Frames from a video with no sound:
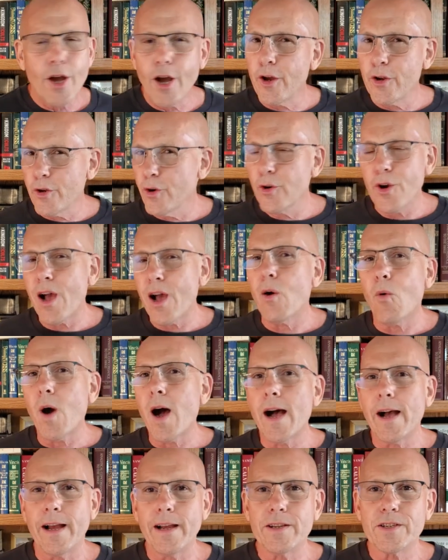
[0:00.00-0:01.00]
uh, you're not
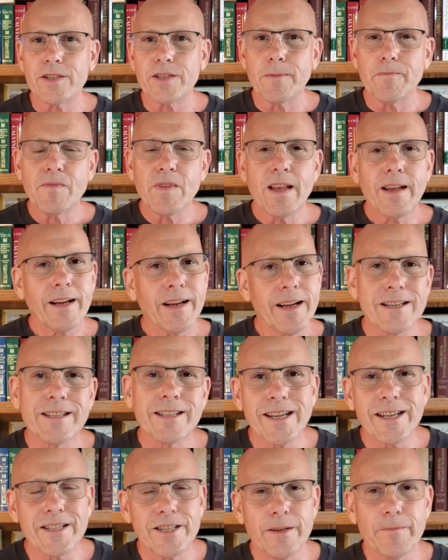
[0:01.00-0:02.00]
wise.
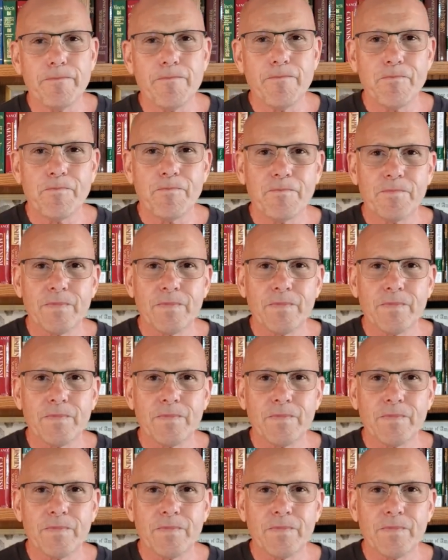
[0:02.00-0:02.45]
Because listen,